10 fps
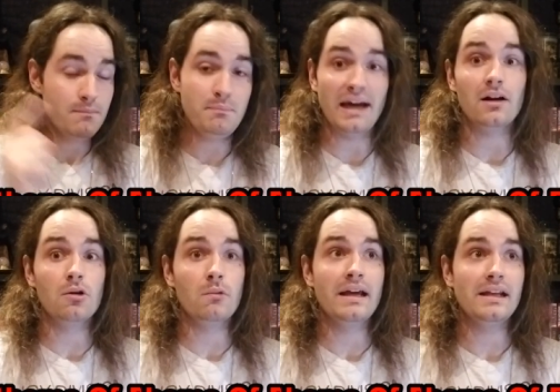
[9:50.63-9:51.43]
better
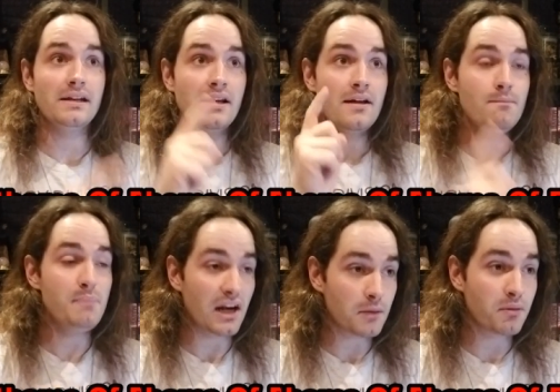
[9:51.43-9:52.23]
written,
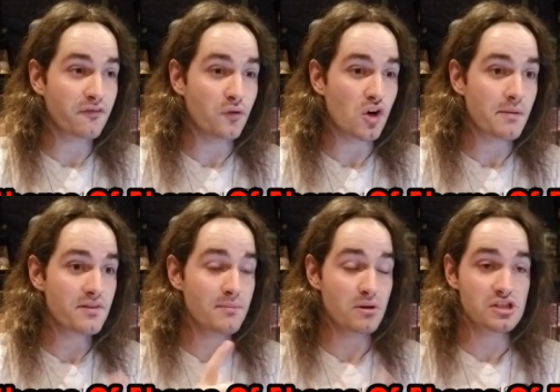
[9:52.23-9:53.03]
better performed,
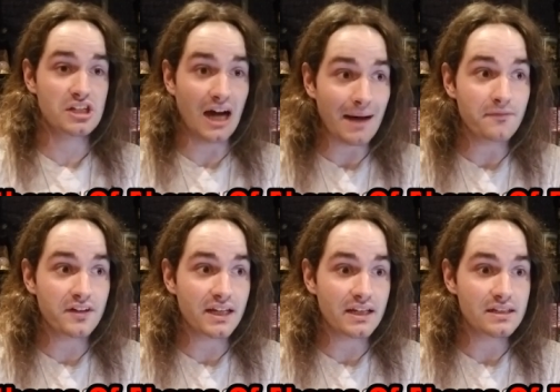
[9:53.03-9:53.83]
the most
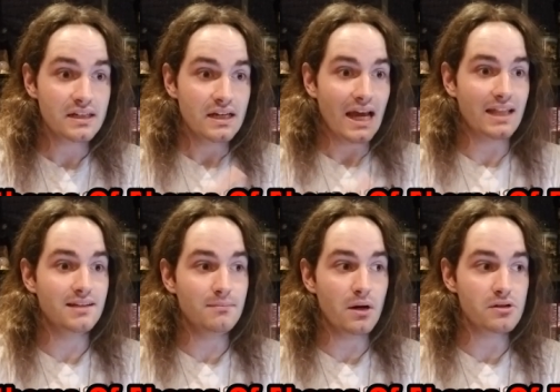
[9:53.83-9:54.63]
confident and the
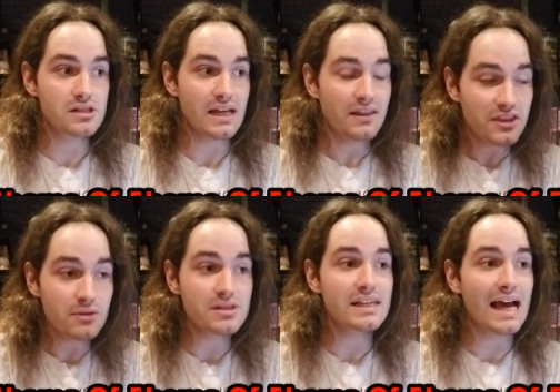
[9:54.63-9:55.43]
most
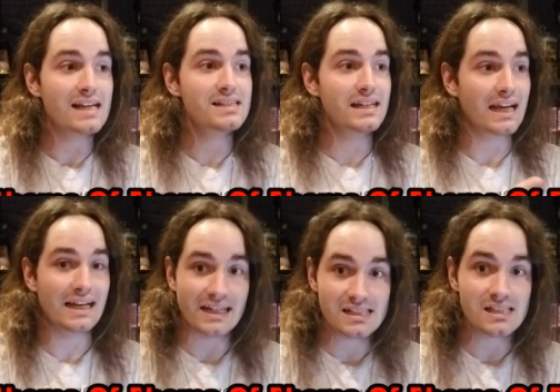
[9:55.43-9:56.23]
enthusiastic and
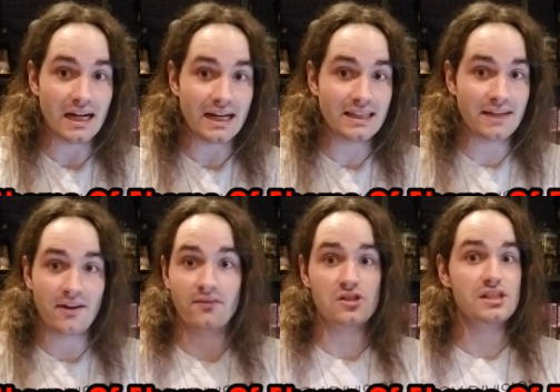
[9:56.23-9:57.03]
excited they've
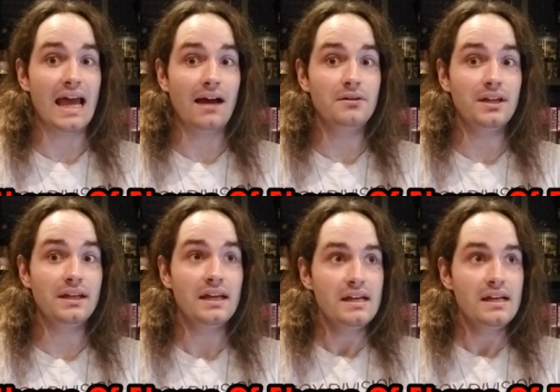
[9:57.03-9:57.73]
ever sounded.